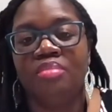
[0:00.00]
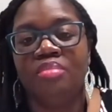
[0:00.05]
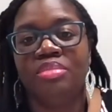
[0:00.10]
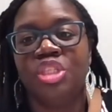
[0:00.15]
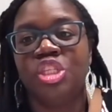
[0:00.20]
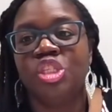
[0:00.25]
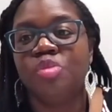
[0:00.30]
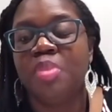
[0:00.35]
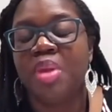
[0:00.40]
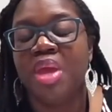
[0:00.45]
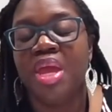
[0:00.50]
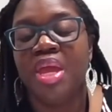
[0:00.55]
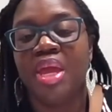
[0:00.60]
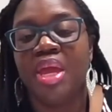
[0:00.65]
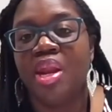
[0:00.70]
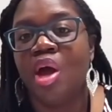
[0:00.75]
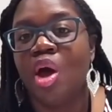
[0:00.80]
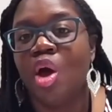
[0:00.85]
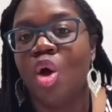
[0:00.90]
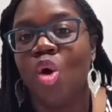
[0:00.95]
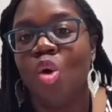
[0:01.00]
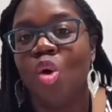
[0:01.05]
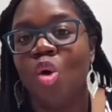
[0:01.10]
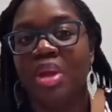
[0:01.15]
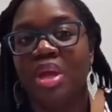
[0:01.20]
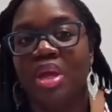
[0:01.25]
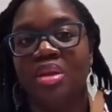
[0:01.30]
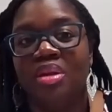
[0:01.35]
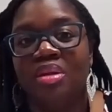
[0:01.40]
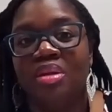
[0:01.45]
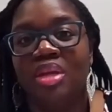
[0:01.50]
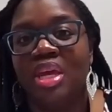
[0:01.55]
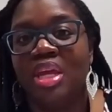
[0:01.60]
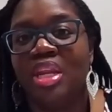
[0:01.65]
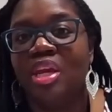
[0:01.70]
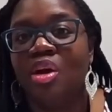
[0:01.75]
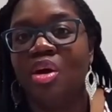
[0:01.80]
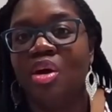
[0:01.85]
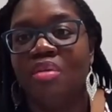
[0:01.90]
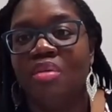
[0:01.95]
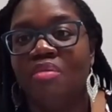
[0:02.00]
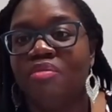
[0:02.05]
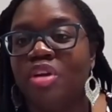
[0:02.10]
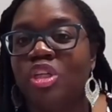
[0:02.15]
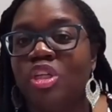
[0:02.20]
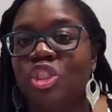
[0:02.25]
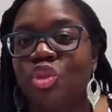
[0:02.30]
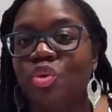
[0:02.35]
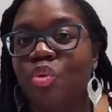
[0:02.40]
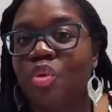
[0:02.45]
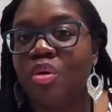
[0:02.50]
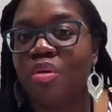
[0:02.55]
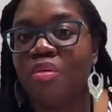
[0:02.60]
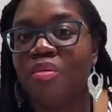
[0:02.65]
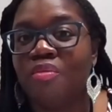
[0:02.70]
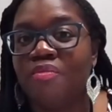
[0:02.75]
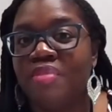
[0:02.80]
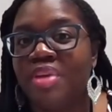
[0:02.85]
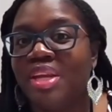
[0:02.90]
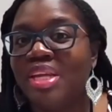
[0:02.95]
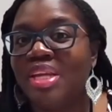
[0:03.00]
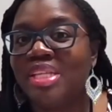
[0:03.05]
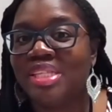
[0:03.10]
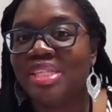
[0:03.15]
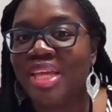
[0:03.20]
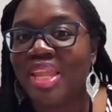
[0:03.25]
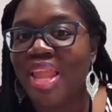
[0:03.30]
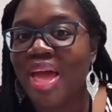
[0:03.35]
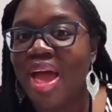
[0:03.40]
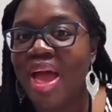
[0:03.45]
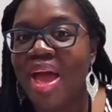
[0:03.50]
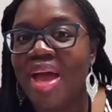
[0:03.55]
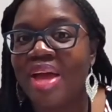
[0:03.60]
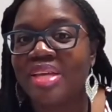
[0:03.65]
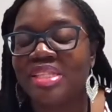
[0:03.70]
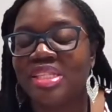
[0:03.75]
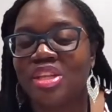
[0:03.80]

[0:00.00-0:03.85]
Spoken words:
just being at home and getting on a virtual fitness class.